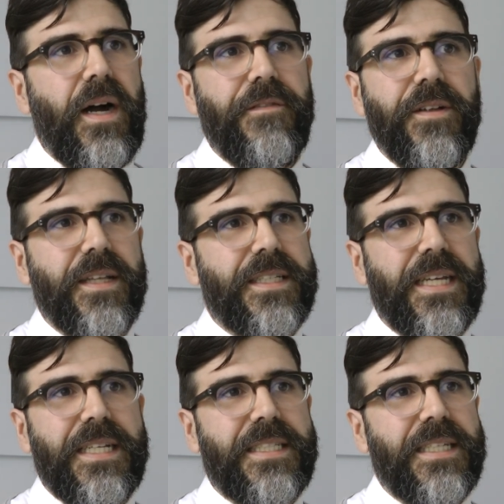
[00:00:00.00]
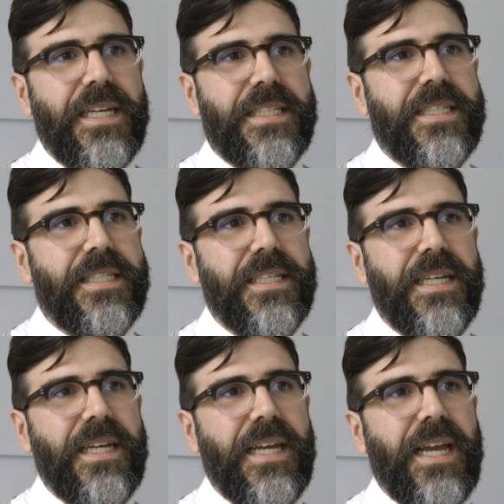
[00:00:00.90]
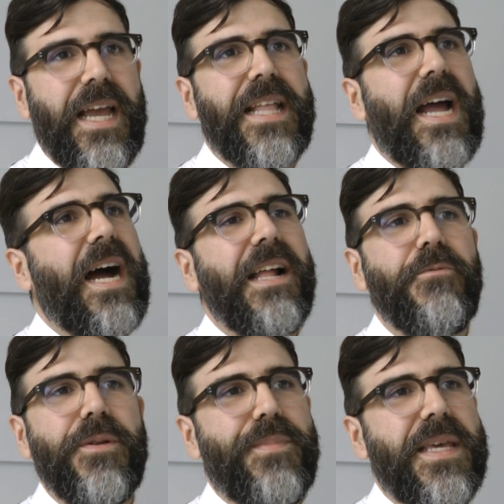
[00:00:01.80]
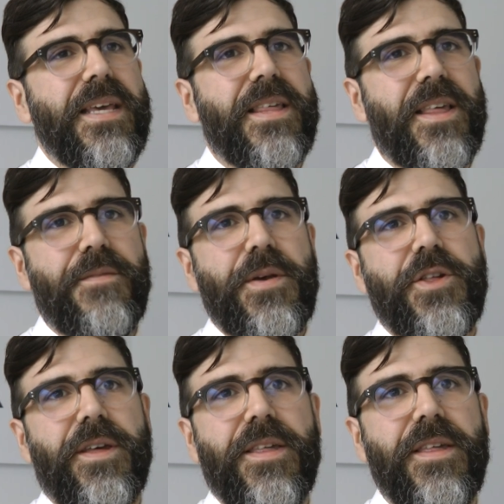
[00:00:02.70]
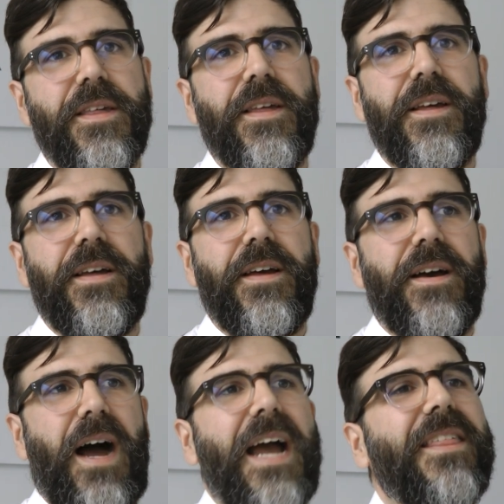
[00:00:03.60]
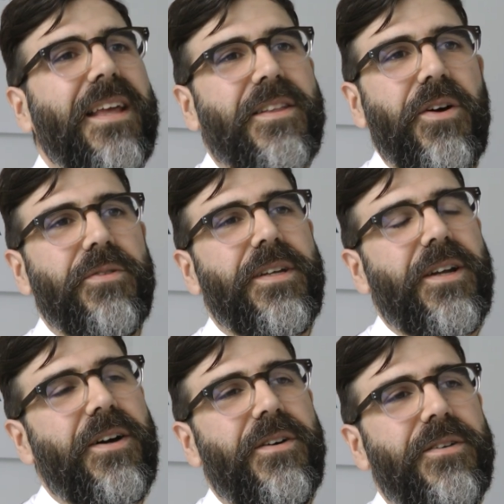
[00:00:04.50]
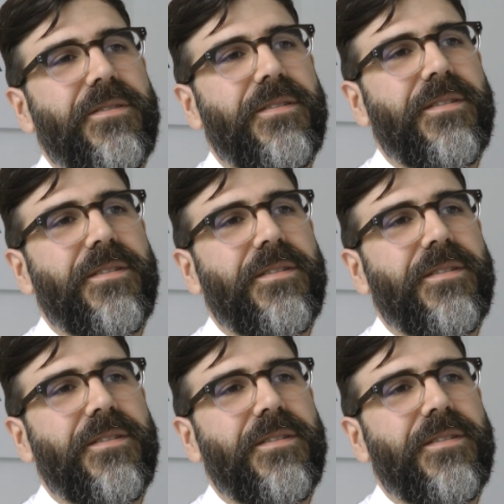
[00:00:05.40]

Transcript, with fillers: I feel it's it's it's it I would be suspicious. I think don't you know